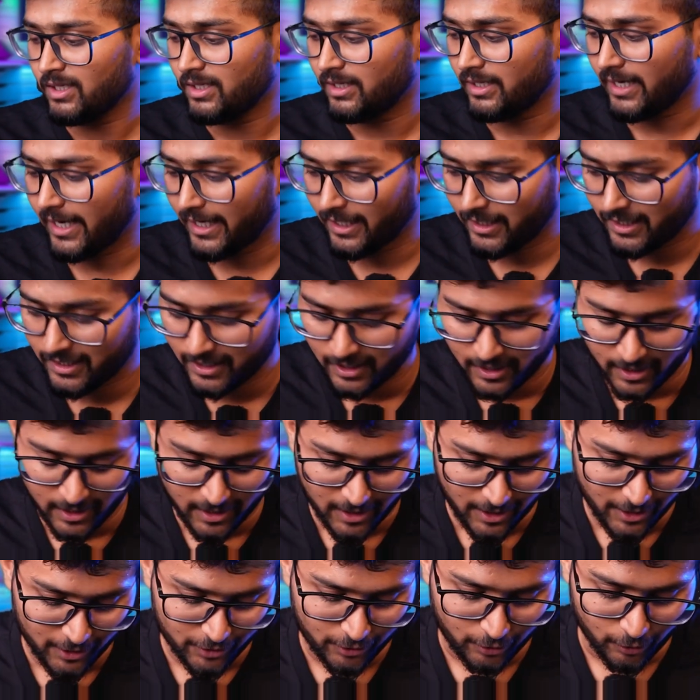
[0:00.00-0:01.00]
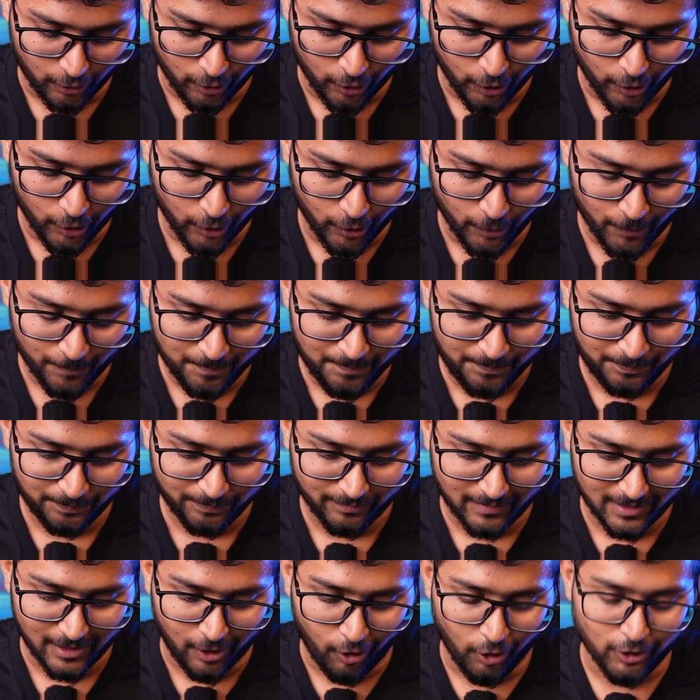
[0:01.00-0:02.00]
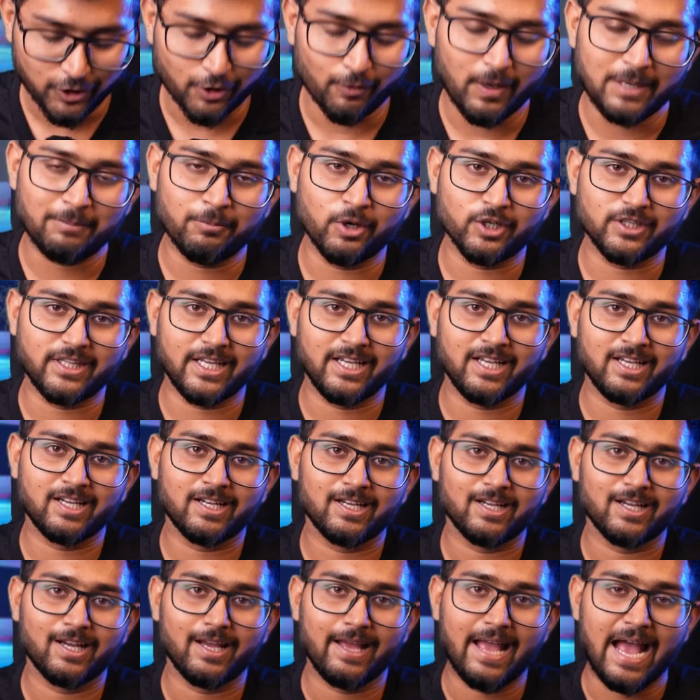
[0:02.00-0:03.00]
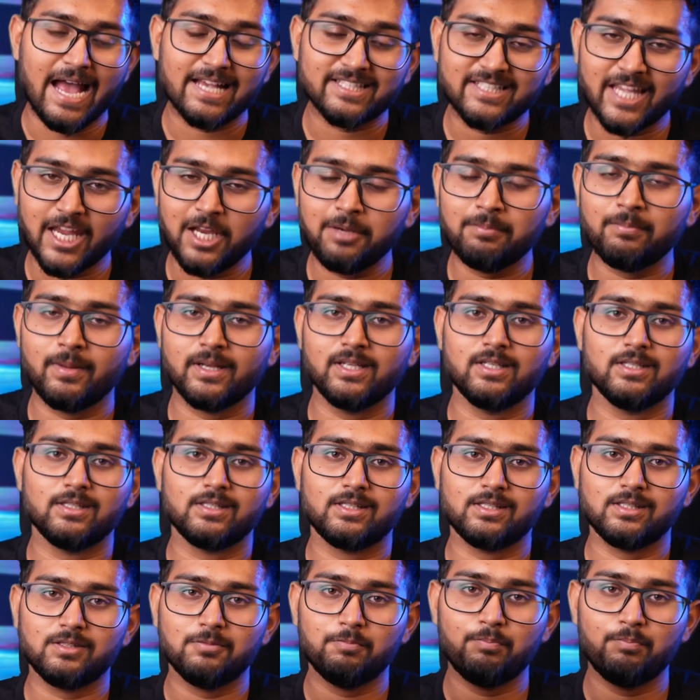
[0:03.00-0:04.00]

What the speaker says: right? So also one more thing, assignments,